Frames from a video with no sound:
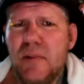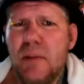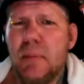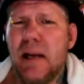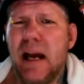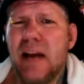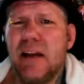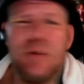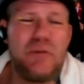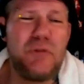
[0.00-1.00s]
But I
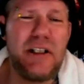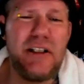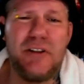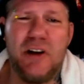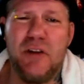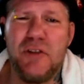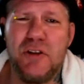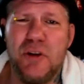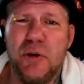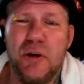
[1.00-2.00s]
really don't know if you
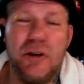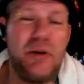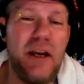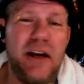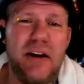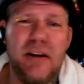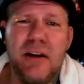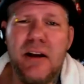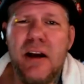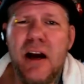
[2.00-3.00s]
do or you care.
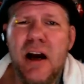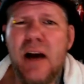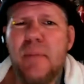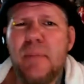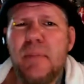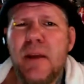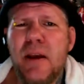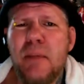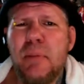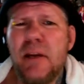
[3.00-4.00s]

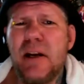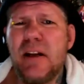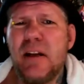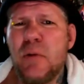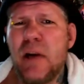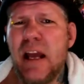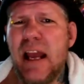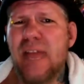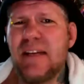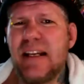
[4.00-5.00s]
But when I
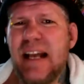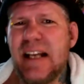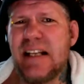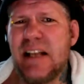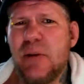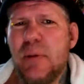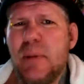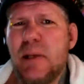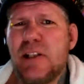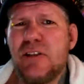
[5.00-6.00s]
have a guest, they will be
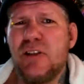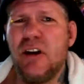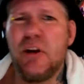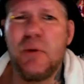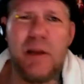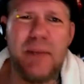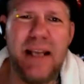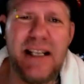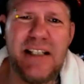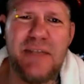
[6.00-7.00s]
much longer. When I'm
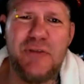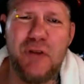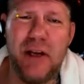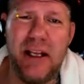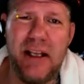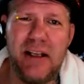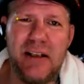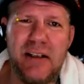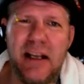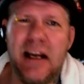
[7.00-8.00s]
guest free,
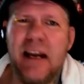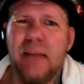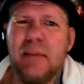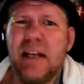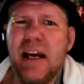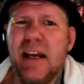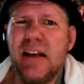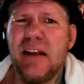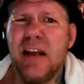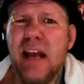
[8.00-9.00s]
like I am
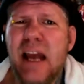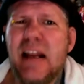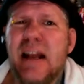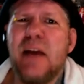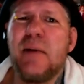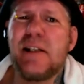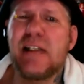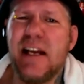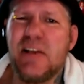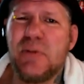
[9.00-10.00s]
today, and like I was
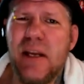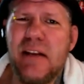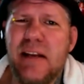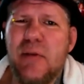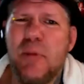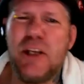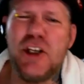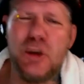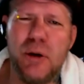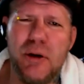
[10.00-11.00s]
last week, they will be
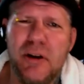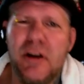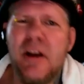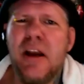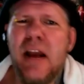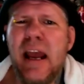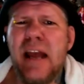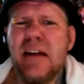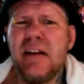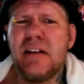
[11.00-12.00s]
shorter.
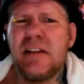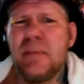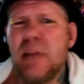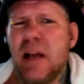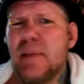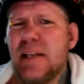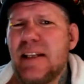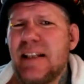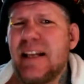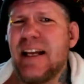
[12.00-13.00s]
And sometimes I
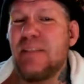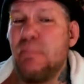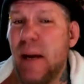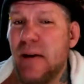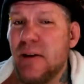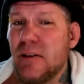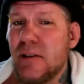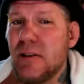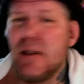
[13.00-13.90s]
think that's better